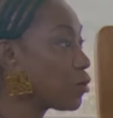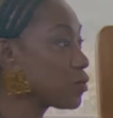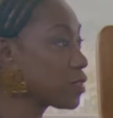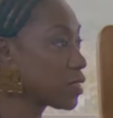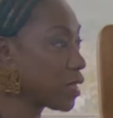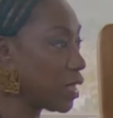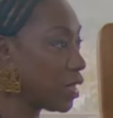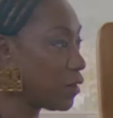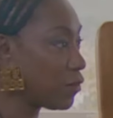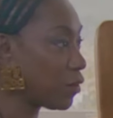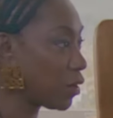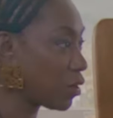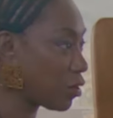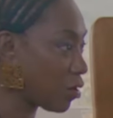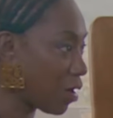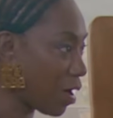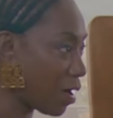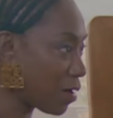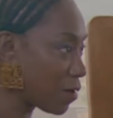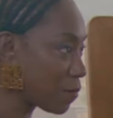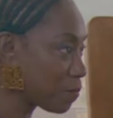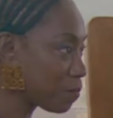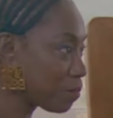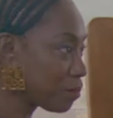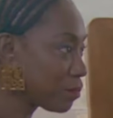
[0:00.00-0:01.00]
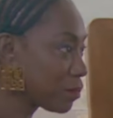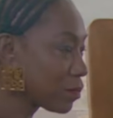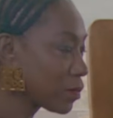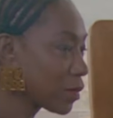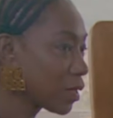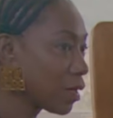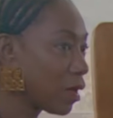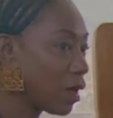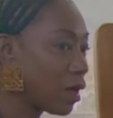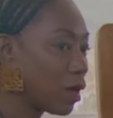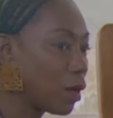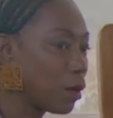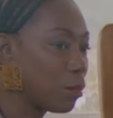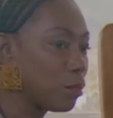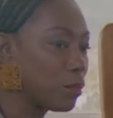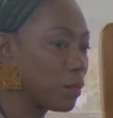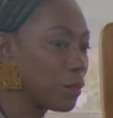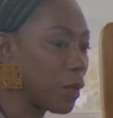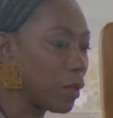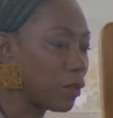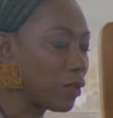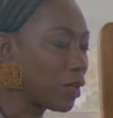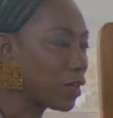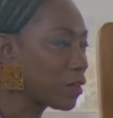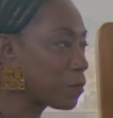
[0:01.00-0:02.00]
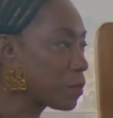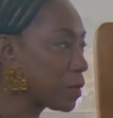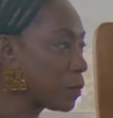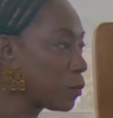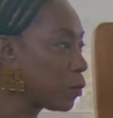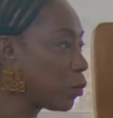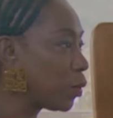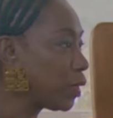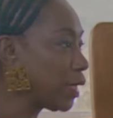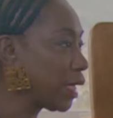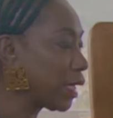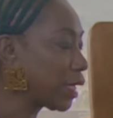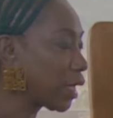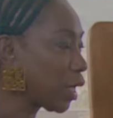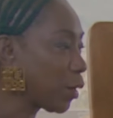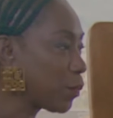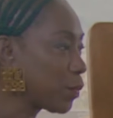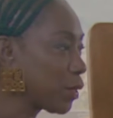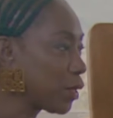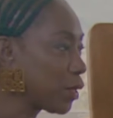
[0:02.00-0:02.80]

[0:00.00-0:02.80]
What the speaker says: outside of Accra. A lot of people, when they come